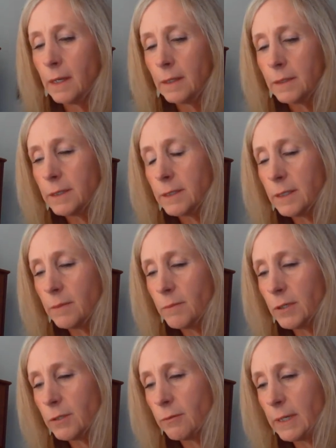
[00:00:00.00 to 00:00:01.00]

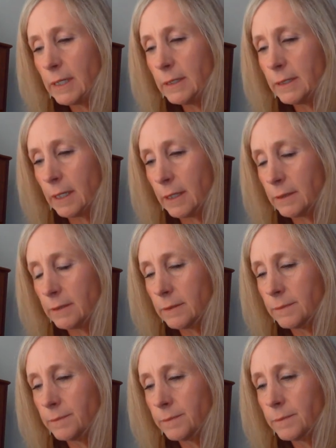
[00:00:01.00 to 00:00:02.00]
December
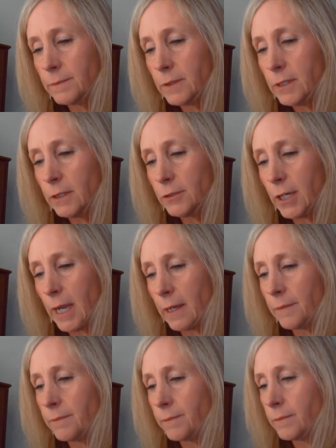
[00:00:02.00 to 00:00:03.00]
26th. Dear
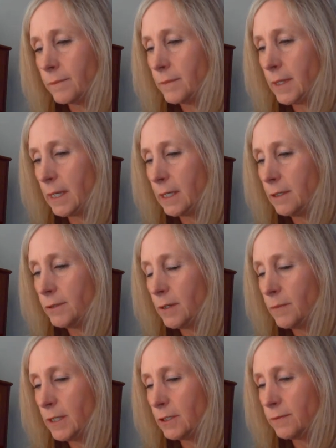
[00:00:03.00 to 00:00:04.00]
Jack, thank you so
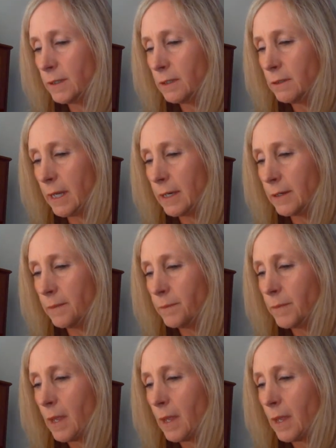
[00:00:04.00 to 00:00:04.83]
much for your letter.